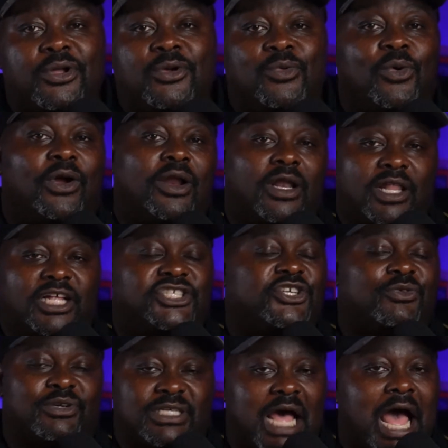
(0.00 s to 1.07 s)
We're going to let you
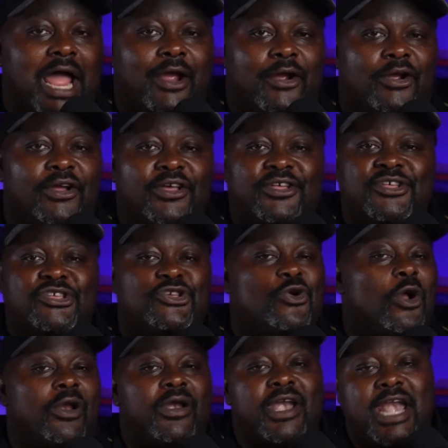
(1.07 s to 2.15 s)
retire. You
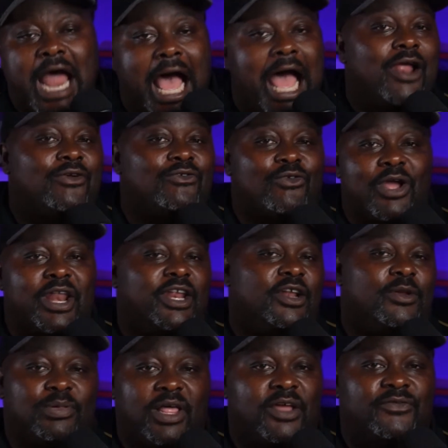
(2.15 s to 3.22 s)
are not ready to
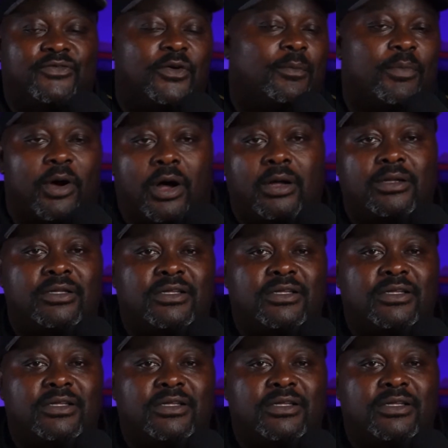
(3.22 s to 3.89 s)
play football.